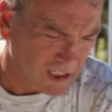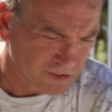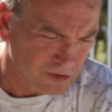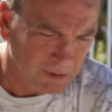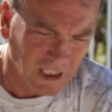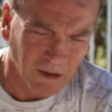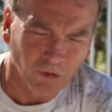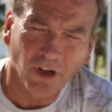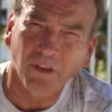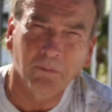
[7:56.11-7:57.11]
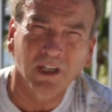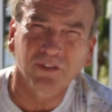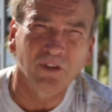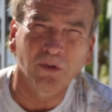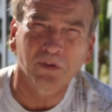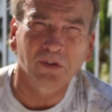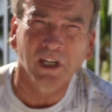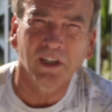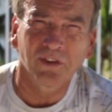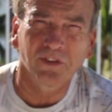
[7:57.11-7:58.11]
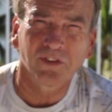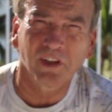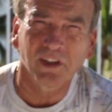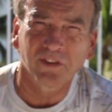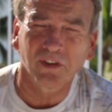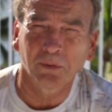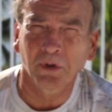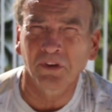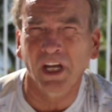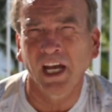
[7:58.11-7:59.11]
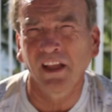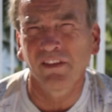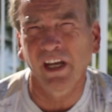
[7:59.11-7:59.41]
She became one of the best known trainers that SeaWorld had.